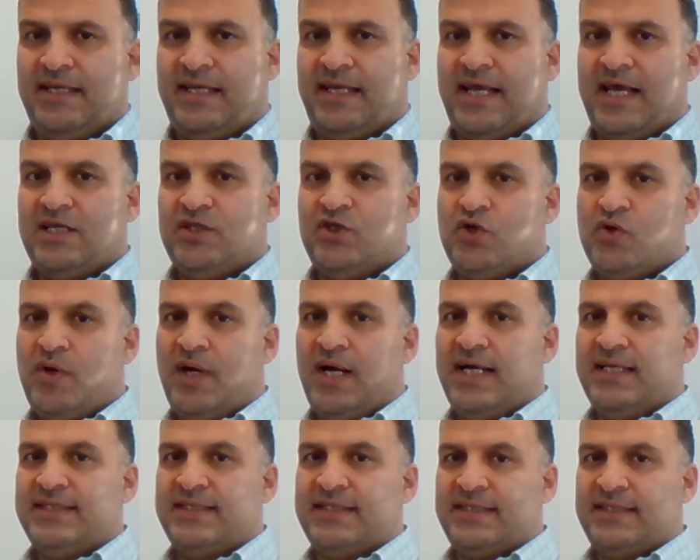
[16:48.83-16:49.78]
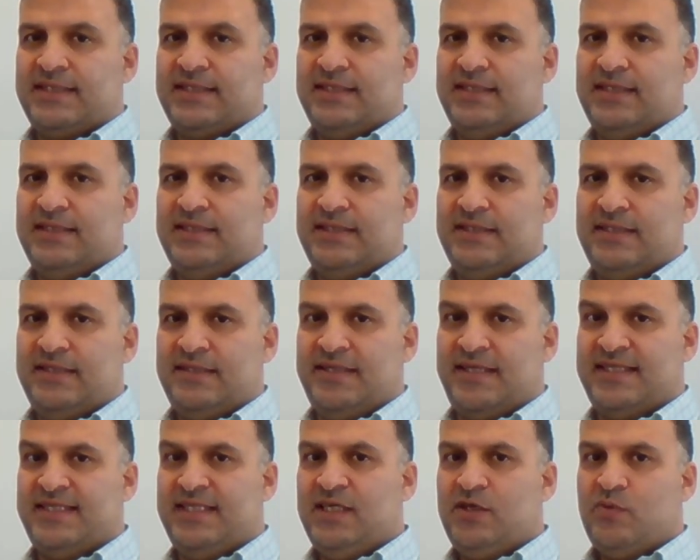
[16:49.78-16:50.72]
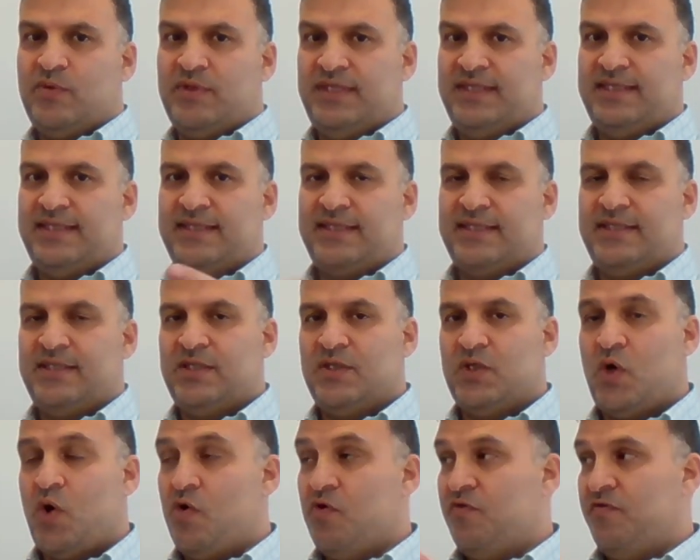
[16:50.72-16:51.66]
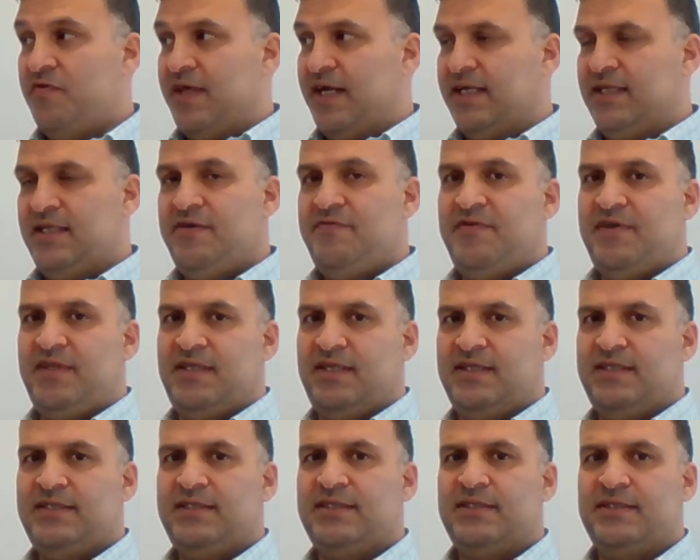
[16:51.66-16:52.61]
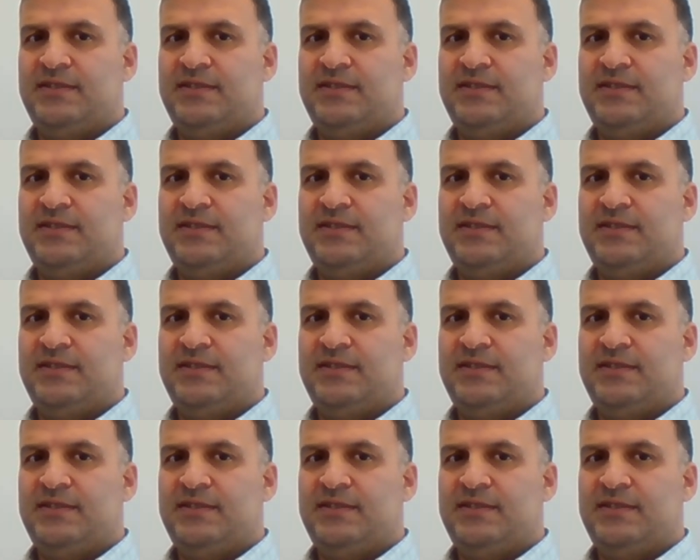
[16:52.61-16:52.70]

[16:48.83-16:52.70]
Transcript: can show us the sequence of the activities,